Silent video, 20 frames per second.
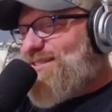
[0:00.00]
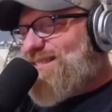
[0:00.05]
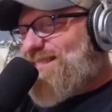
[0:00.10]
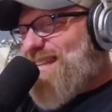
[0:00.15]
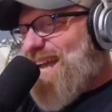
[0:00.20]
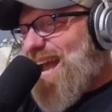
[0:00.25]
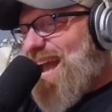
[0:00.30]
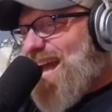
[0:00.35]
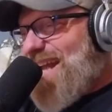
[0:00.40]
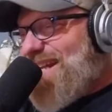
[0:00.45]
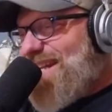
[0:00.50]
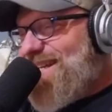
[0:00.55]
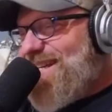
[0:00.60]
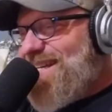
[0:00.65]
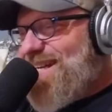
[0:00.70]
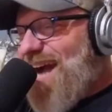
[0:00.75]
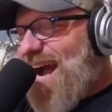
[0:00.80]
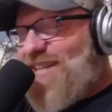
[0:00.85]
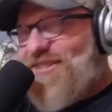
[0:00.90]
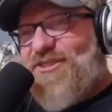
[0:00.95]
said.
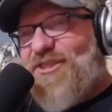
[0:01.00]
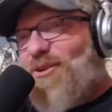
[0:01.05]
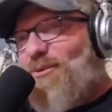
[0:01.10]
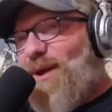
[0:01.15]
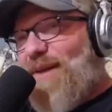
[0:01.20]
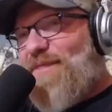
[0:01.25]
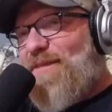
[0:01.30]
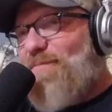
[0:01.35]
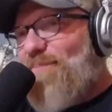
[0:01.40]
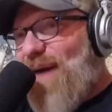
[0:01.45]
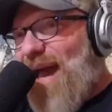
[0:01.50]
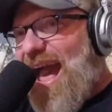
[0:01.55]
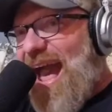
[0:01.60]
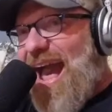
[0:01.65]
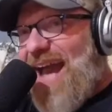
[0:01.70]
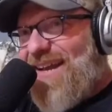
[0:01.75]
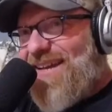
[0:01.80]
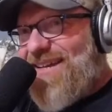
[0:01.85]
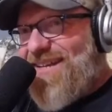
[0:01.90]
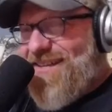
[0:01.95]
I should have read the
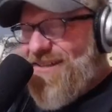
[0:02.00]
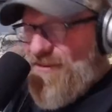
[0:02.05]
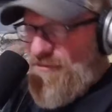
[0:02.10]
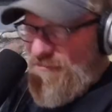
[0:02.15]
back.